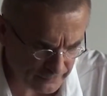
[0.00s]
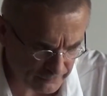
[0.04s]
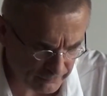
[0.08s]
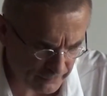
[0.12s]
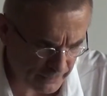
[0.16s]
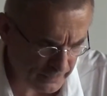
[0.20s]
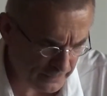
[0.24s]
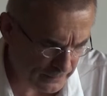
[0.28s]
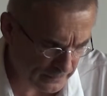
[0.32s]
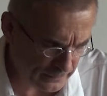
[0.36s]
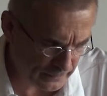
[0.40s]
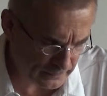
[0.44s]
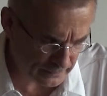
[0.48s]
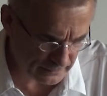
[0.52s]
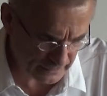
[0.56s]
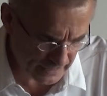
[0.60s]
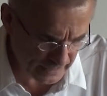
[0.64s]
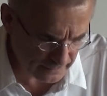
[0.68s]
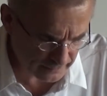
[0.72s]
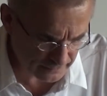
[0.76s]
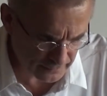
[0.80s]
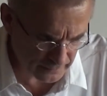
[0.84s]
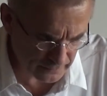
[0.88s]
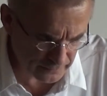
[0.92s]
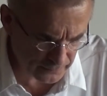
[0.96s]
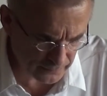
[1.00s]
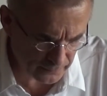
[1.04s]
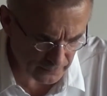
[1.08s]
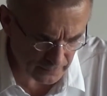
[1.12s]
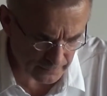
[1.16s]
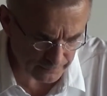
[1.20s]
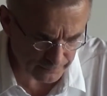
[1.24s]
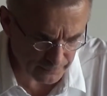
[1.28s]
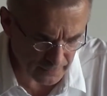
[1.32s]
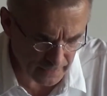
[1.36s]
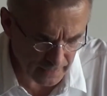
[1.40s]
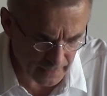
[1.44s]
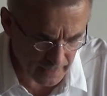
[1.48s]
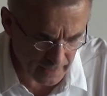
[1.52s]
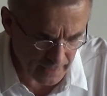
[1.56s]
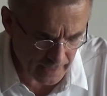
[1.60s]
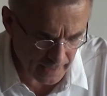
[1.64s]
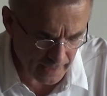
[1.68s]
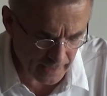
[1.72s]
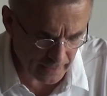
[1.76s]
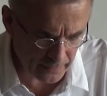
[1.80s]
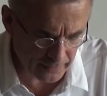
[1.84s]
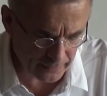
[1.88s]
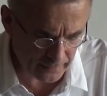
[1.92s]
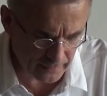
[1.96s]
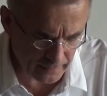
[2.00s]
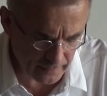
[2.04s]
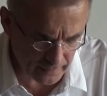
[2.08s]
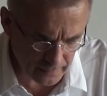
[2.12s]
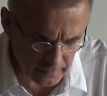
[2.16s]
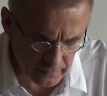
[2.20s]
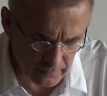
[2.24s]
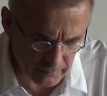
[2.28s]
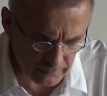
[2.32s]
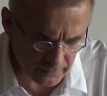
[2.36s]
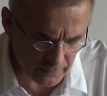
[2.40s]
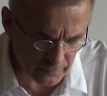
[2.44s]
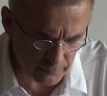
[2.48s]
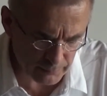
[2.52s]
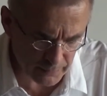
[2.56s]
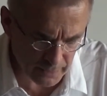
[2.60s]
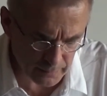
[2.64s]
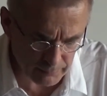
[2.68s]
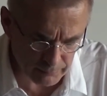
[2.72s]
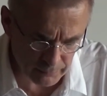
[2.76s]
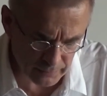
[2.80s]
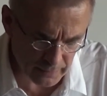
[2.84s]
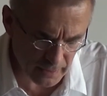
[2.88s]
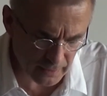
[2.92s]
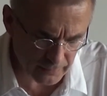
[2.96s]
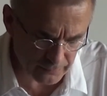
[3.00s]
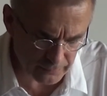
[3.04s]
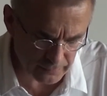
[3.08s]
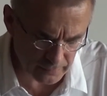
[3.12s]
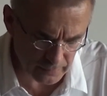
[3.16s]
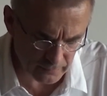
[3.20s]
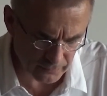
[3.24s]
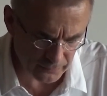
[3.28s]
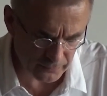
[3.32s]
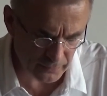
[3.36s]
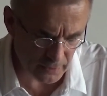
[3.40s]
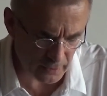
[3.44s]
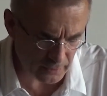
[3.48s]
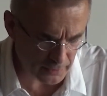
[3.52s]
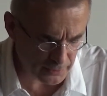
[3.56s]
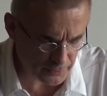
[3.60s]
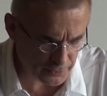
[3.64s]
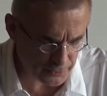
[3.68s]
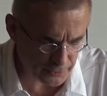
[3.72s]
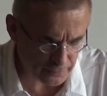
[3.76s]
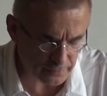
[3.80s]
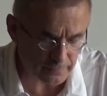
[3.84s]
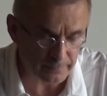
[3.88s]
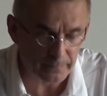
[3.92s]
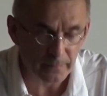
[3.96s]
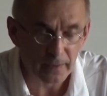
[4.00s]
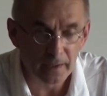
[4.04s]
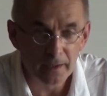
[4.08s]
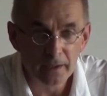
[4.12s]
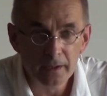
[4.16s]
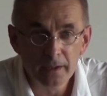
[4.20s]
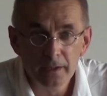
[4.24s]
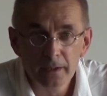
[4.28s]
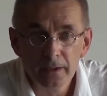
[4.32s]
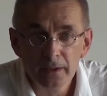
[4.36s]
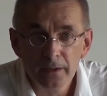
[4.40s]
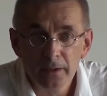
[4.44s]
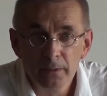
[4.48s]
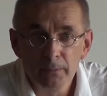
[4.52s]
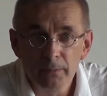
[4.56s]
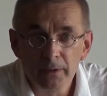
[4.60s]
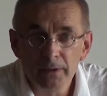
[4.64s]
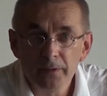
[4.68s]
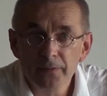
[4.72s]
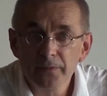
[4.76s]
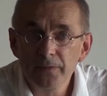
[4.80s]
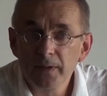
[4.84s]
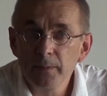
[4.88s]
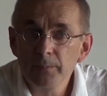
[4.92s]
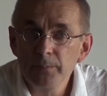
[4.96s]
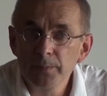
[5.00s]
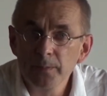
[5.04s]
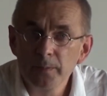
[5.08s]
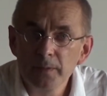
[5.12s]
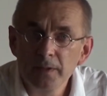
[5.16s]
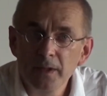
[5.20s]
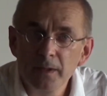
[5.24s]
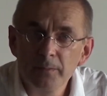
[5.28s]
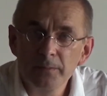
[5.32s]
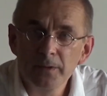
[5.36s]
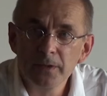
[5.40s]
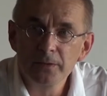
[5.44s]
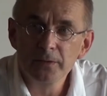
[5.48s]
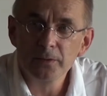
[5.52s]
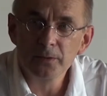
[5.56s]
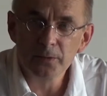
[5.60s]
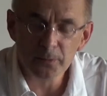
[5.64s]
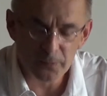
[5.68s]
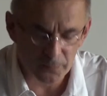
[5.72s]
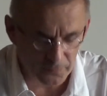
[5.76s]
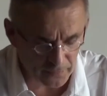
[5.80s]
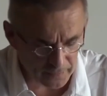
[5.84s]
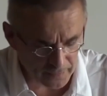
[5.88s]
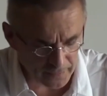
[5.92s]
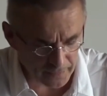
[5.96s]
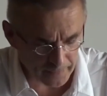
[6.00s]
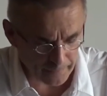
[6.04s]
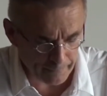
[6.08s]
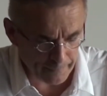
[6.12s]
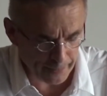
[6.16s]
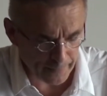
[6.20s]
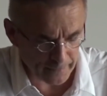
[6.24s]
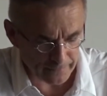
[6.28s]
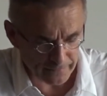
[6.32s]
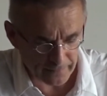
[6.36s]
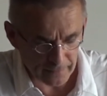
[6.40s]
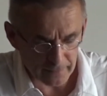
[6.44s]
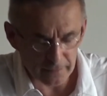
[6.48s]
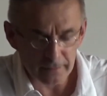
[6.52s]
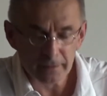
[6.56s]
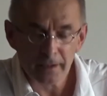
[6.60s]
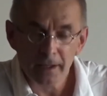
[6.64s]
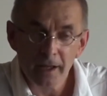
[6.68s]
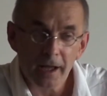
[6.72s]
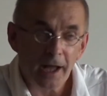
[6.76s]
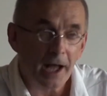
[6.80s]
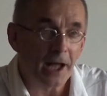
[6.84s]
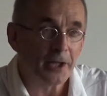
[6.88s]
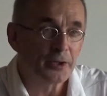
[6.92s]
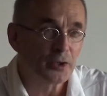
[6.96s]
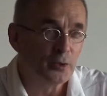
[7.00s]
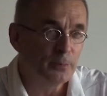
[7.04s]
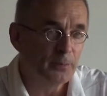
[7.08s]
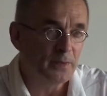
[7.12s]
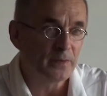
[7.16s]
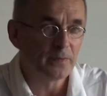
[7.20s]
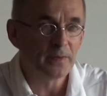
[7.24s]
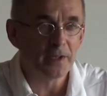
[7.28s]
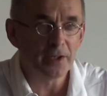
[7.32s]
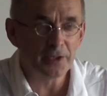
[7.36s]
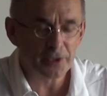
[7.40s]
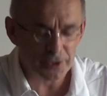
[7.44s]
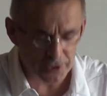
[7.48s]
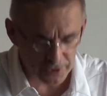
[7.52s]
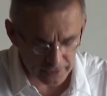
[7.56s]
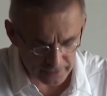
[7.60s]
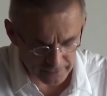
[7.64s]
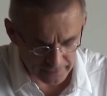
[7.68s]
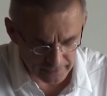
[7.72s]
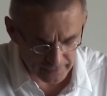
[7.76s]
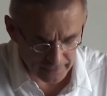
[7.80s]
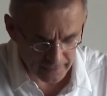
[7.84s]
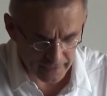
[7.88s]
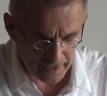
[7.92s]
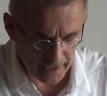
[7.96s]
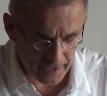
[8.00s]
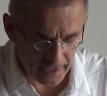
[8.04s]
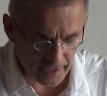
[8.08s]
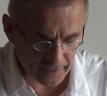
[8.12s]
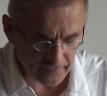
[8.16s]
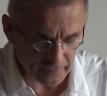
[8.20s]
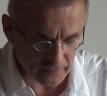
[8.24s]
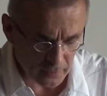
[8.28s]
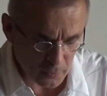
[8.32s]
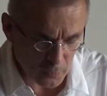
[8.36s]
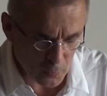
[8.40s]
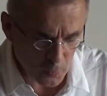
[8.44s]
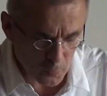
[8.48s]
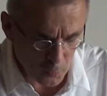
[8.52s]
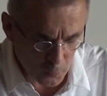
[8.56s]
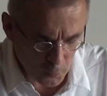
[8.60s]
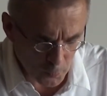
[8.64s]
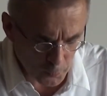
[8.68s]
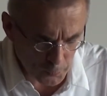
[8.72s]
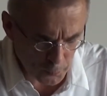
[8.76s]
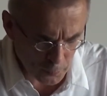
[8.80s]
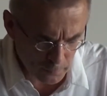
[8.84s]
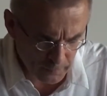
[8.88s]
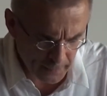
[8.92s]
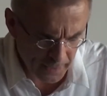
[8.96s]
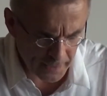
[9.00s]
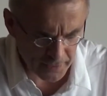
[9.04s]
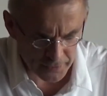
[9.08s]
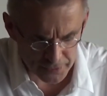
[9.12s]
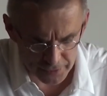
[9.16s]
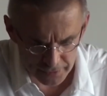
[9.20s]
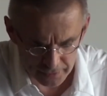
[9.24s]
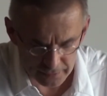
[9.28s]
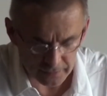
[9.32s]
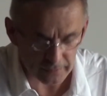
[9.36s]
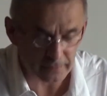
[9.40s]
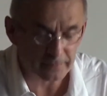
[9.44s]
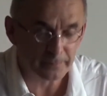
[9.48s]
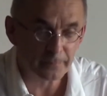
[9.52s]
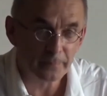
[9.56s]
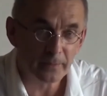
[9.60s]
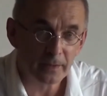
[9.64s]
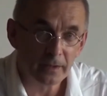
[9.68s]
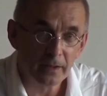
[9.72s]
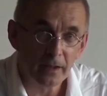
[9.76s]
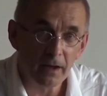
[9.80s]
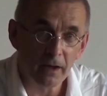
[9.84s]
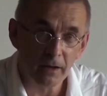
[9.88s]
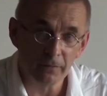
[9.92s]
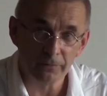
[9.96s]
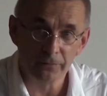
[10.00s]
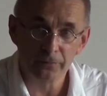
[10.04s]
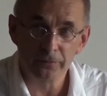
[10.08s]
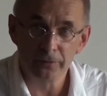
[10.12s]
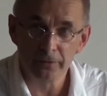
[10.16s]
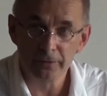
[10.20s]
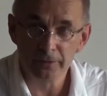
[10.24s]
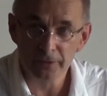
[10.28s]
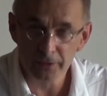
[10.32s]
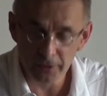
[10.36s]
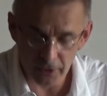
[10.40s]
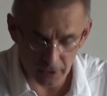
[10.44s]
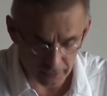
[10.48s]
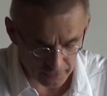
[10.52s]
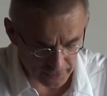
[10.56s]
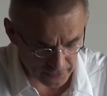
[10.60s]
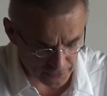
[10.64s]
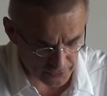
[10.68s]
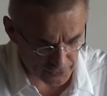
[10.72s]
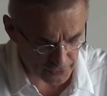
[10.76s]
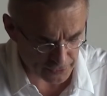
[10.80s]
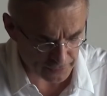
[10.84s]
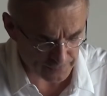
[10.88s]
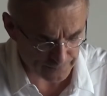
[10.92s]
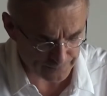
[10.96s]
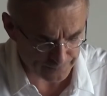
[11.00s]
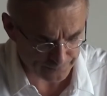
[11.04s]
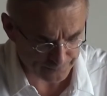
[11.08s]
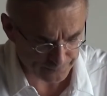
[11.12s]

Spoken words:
grand narratives and the algorithmic production of knowledge. One is tempted to say the atomization and automation of knowledge.